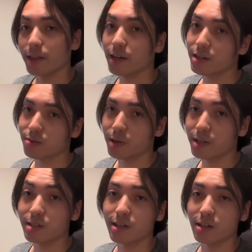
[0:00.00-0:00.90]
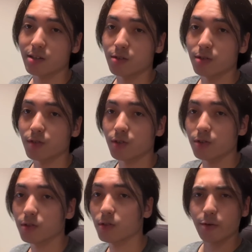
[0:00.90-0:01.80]
that is why this deck is so
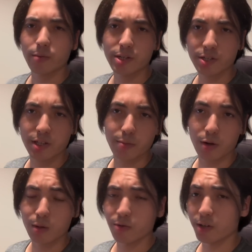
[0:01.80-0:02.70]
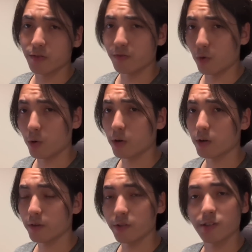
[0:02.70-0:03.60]
difficult. I will mention that probably running
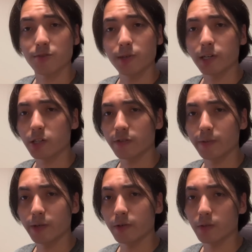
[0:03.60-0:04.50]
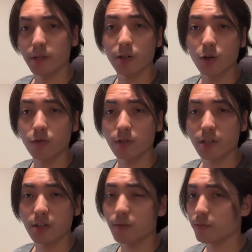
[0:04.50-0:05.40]
4 of this 3-cost Doflamingo is a bit
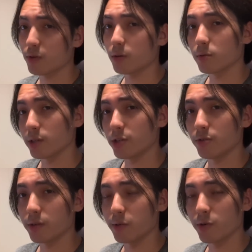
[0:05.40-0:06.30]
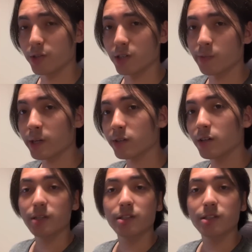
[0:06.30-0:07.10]
overkill, probably 2 at most is best.